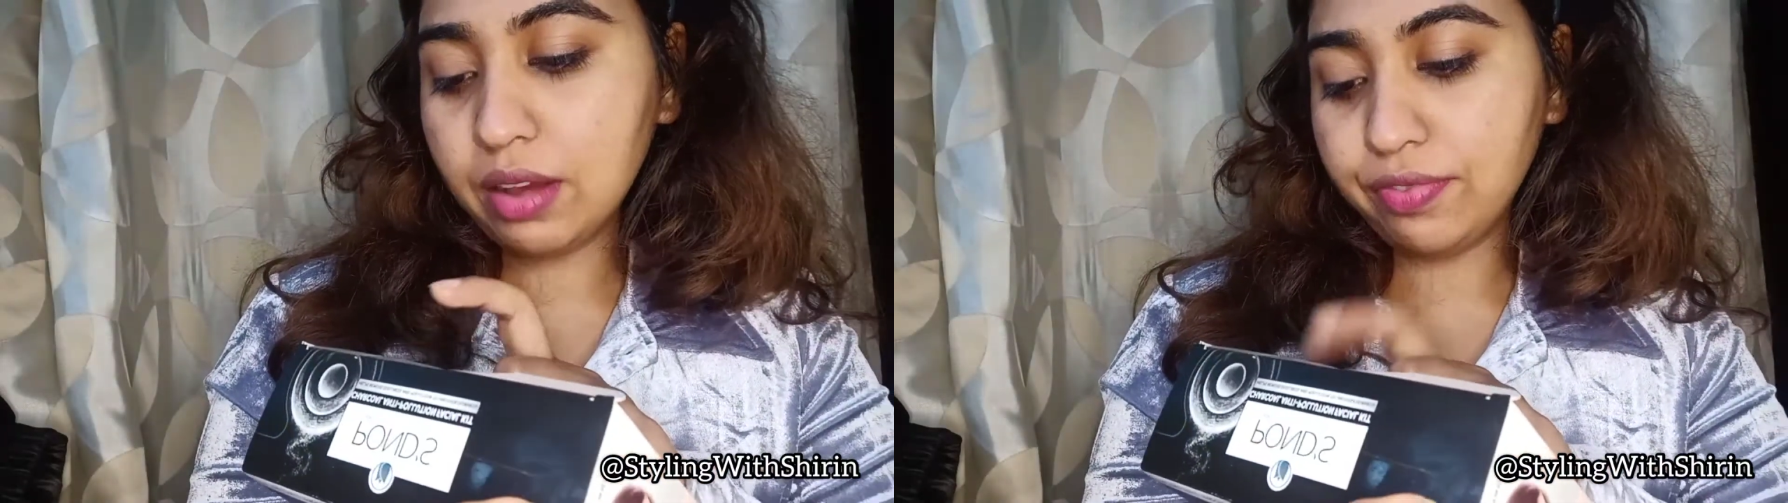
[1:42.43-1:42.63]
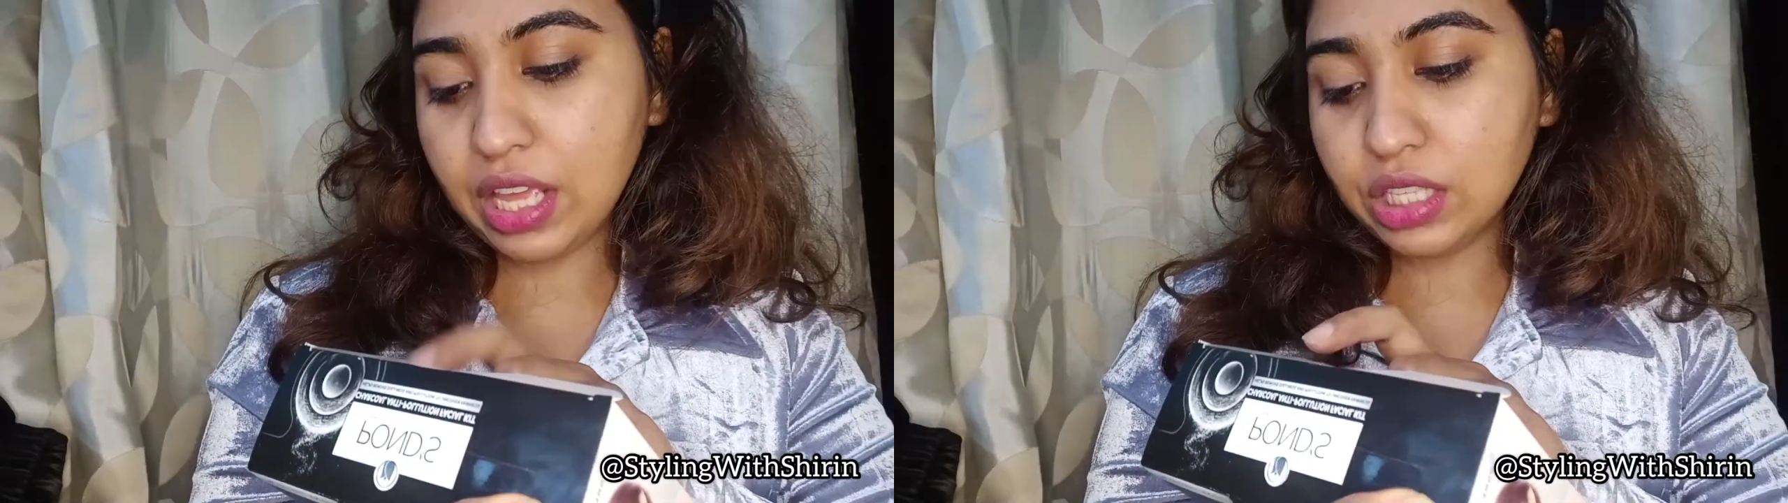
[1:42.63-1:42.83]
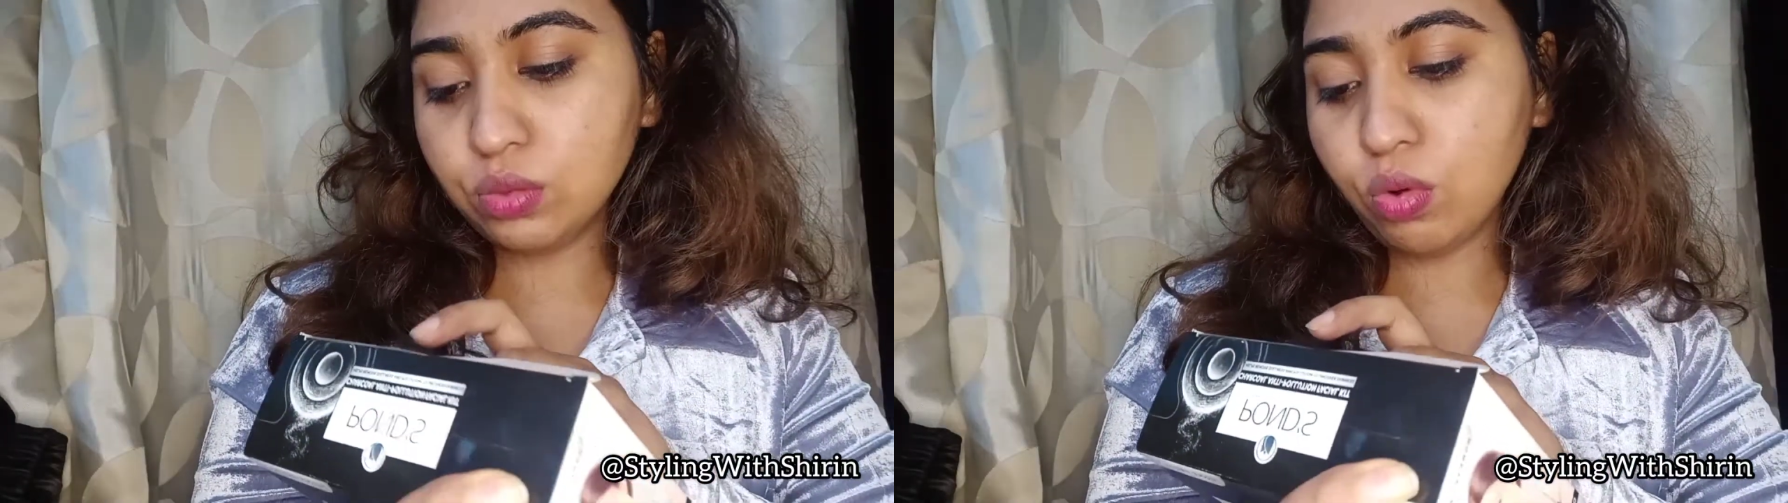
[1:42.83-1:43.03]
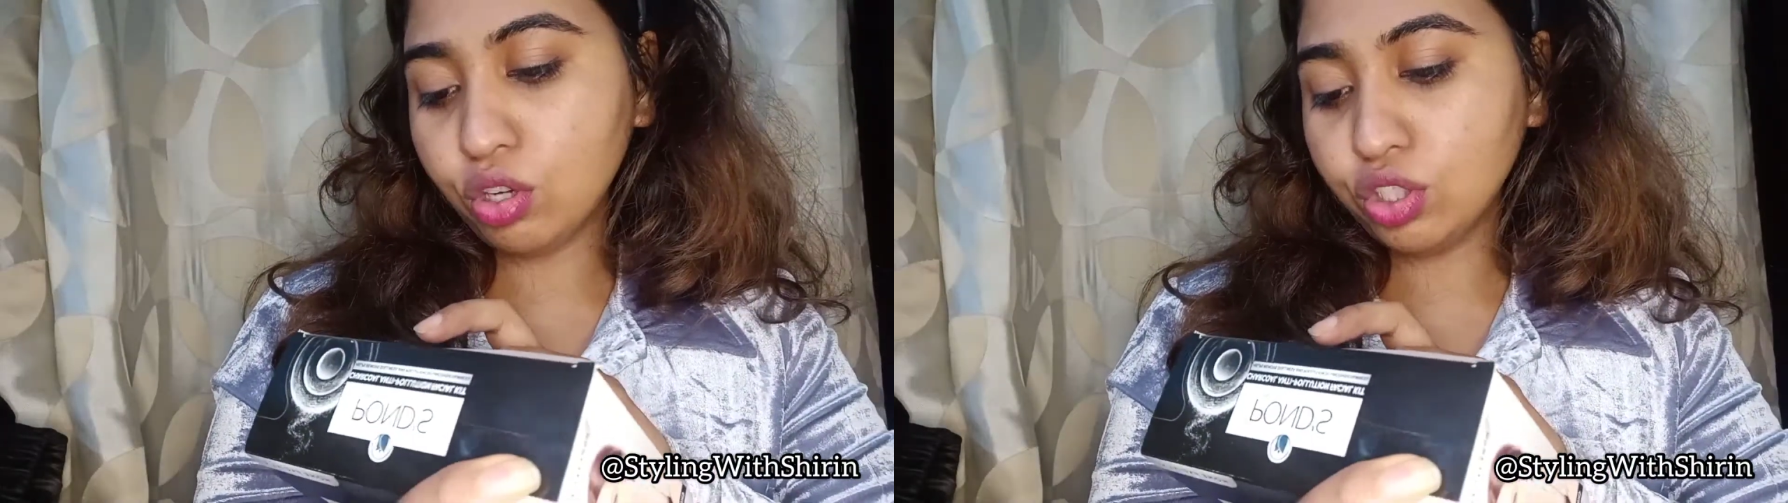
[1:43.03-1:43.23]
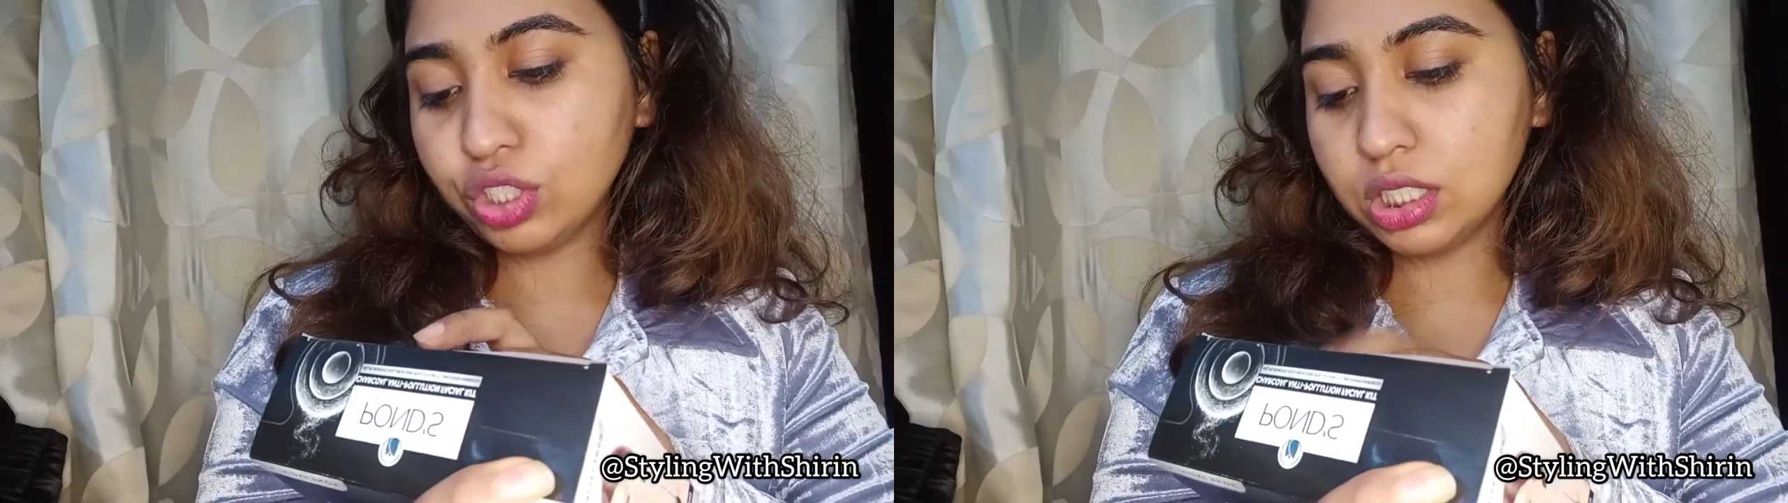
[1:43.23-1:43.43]
face
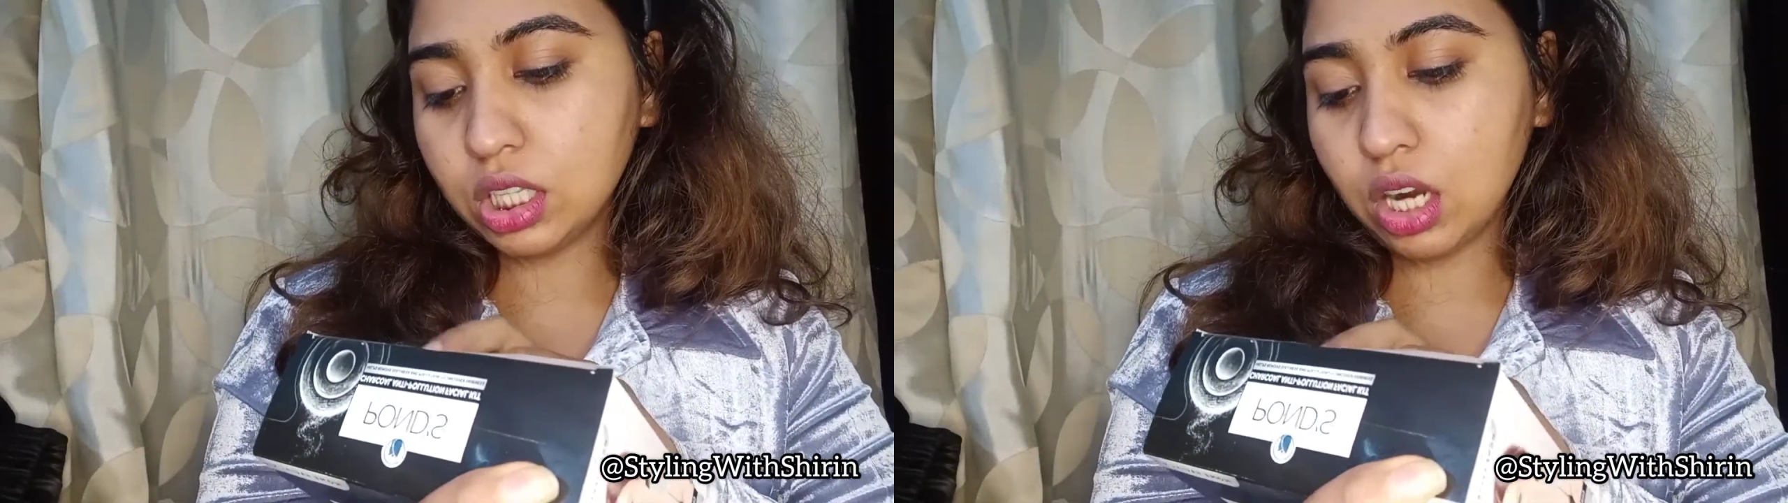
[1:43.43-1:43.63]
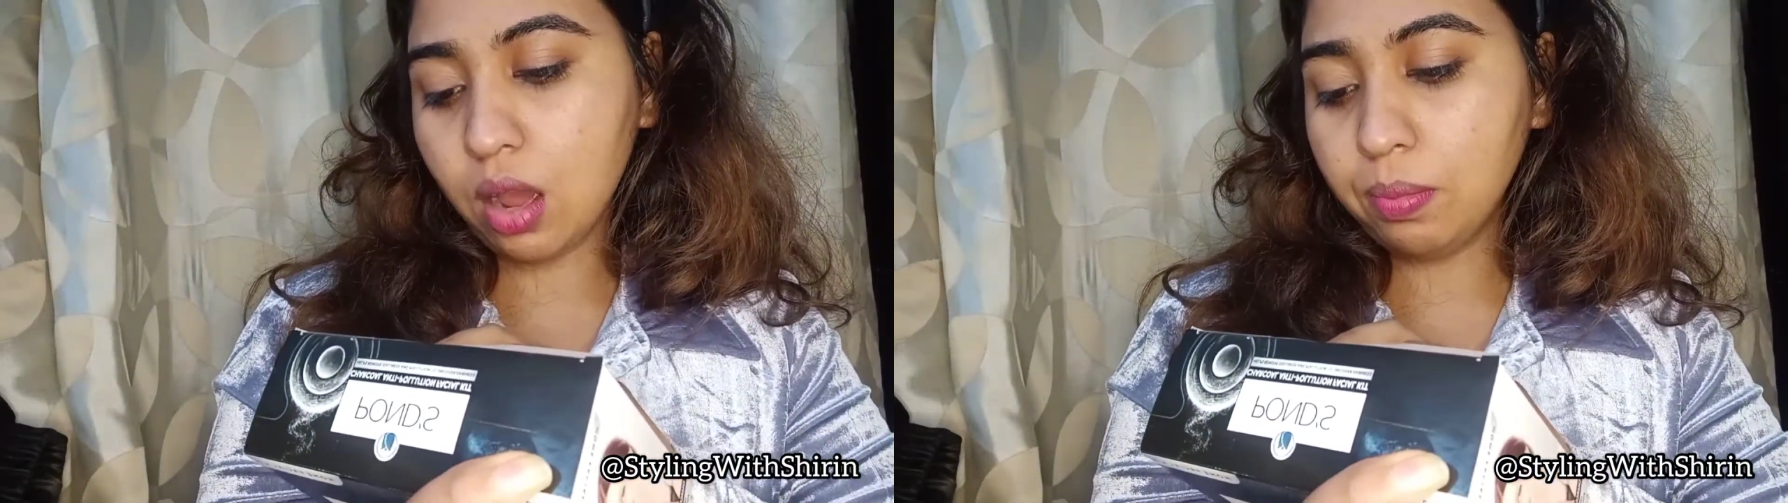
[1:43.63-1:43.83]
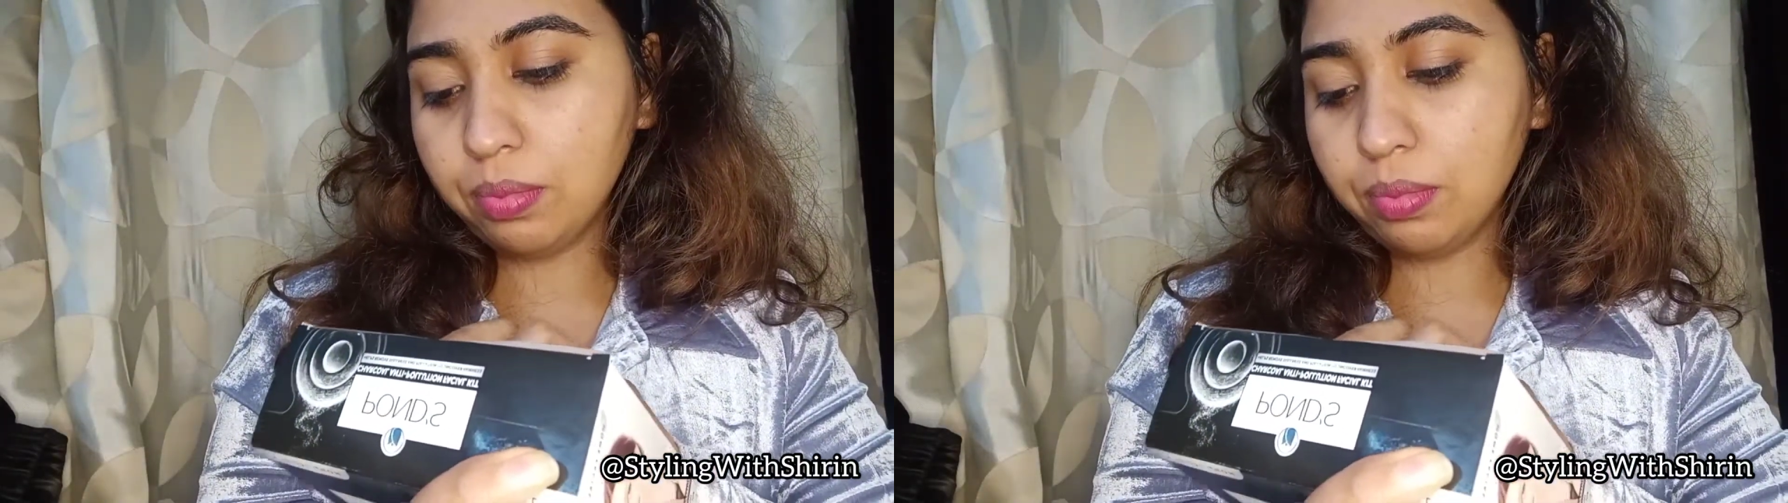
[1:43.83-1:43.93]
wash, scrub,